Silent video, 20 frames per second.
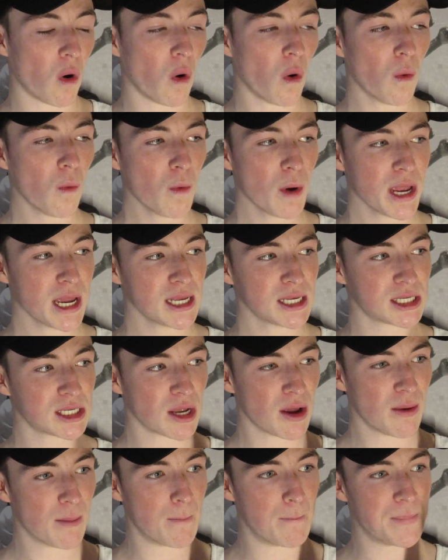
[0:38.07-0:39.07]
always
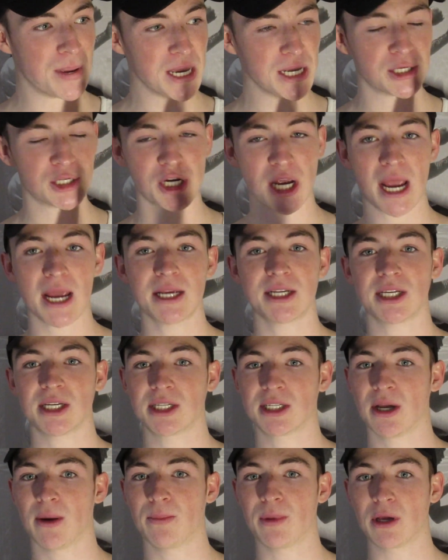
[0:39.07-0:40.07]
be chasing
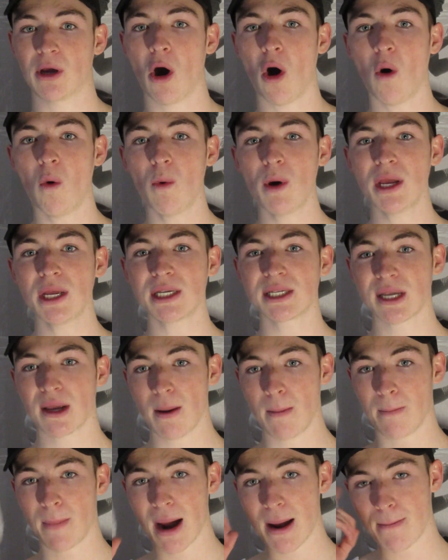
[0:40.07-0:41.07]
something. Always,
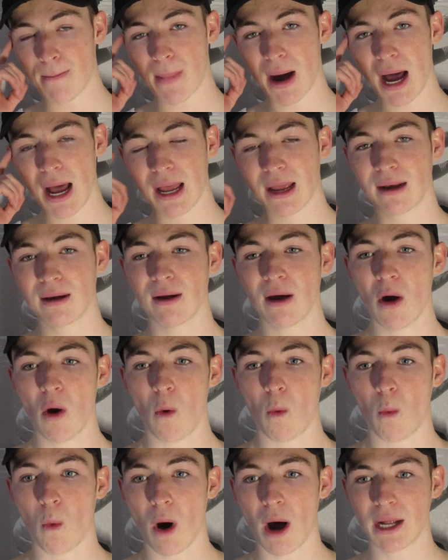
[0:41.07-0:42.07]
my mind
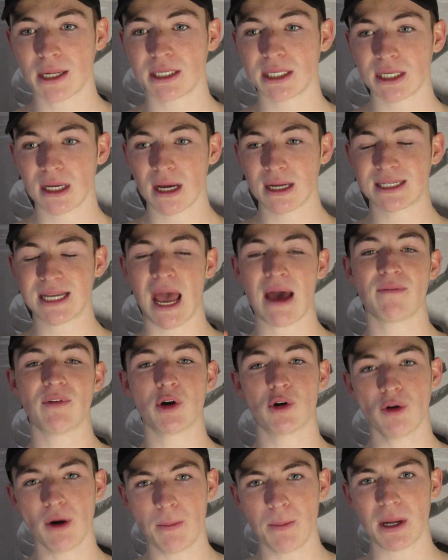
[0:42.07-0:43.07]
wants to have a
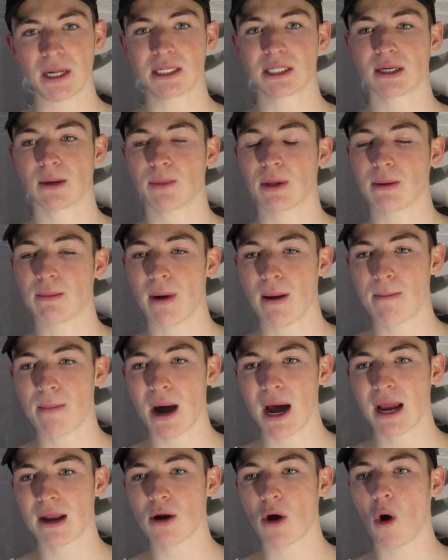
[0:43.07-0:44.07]
grip on something. My
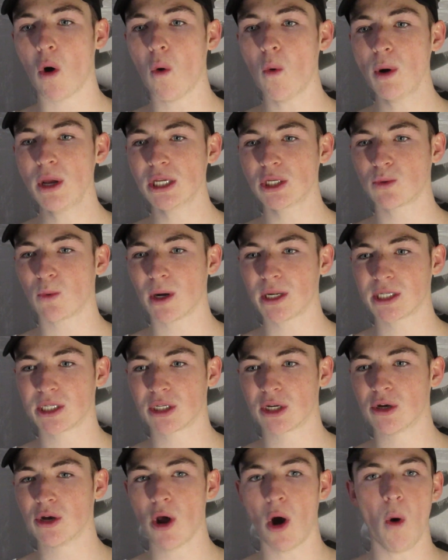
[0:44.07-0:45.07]
mind always wants
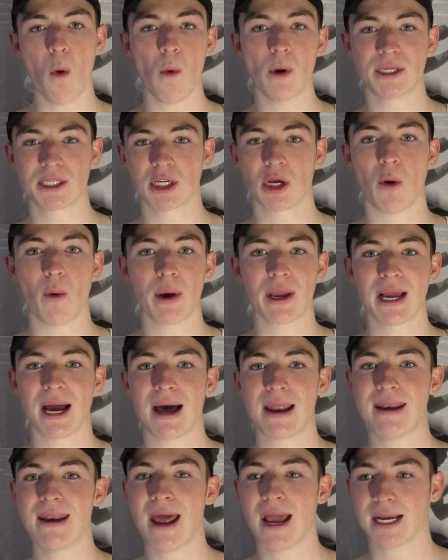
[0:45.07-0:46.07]
to know what's going
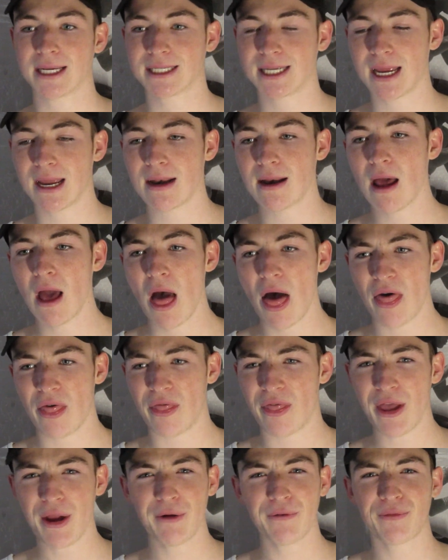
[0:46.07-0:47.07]
on next. And
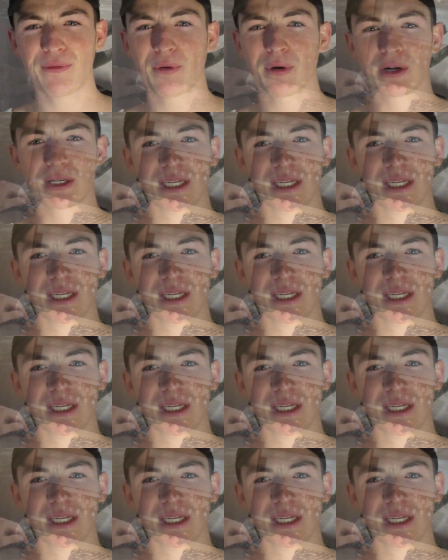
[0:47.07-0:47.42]
therefore,